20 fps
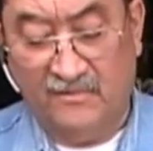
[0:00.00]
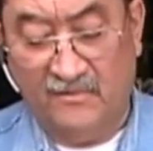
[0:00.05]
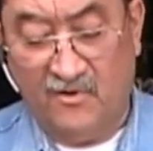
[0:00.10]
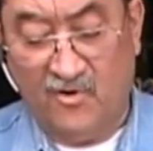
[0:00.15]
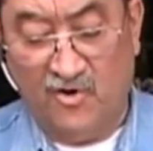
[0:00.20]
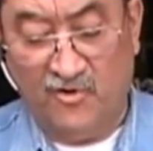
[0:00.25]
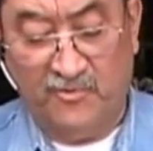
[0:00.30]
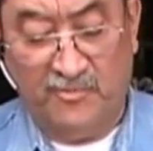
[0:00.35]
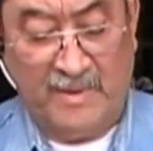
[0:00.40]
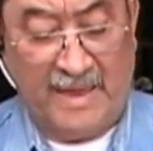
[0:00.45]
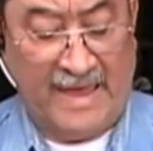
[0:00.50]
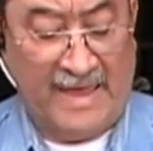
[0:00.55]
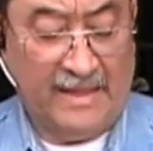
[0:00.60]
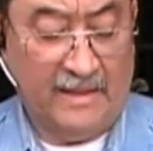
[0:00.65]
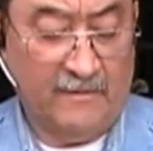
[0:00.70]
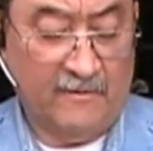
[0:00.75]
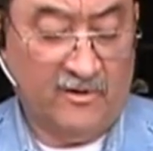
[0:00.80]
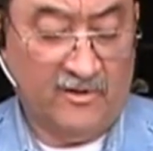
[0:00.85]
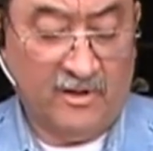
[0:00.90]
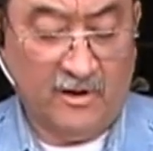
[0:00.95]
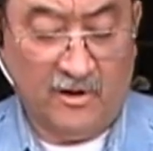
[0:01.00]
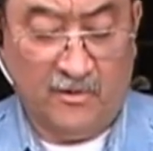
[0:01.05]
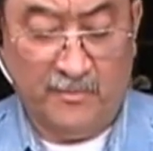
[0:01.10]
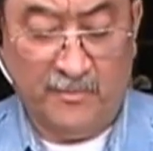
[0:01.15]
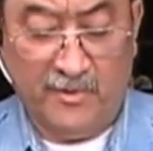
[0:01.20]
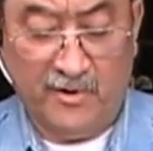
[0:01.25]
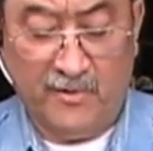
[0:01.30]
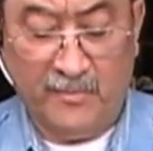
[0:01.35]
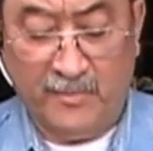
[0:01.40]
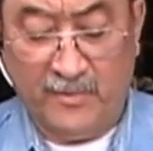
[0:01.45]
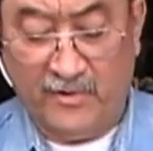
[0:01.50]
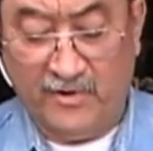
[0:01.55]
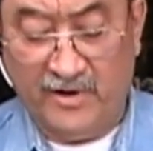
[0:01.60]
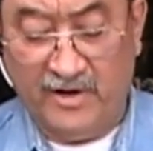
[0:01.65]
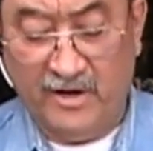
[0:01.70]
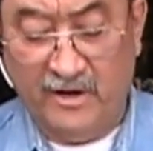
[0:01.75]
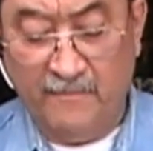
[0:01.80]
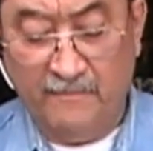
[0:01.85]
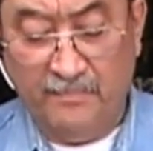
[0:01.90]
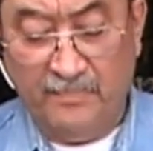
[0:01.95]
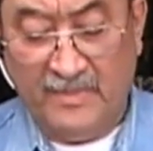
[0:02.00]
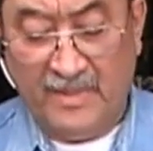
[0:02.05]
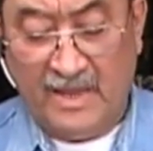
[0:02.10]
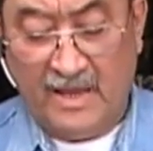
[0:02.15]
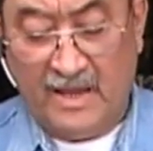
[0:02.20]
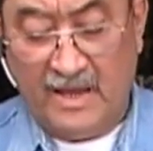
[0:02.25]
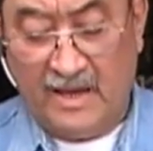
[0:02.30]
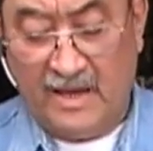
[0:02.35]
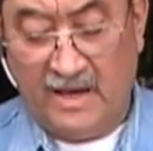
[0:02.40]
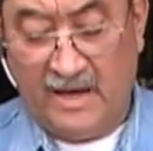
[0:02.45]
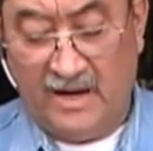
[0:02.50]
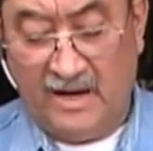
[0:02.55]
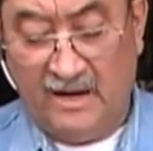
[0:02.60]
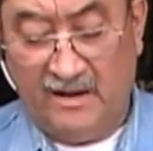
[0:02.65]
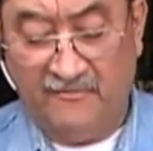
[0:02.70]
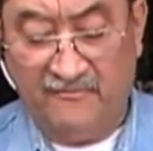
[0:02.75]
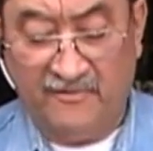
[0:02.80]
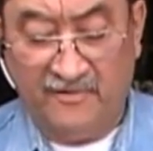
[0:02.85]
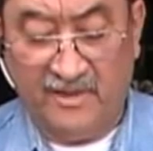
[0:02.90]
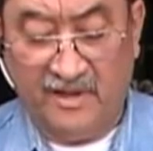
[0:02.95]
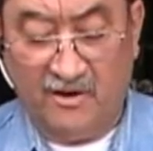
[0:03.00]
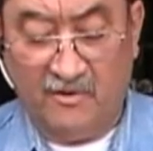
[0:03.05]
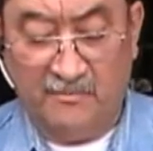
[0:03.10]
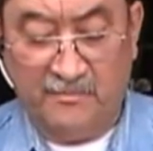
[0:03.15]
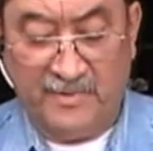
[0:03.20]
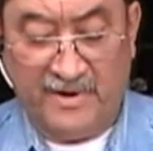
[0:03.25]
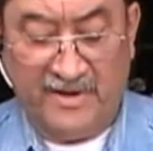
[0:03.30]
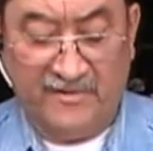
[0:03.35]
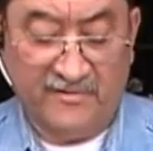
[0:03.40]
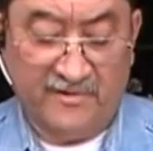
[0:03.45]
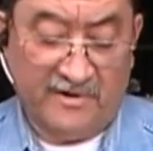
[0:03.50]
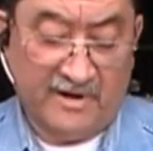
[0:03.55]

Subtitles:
goes bad on the computer board, and it's for the compressor.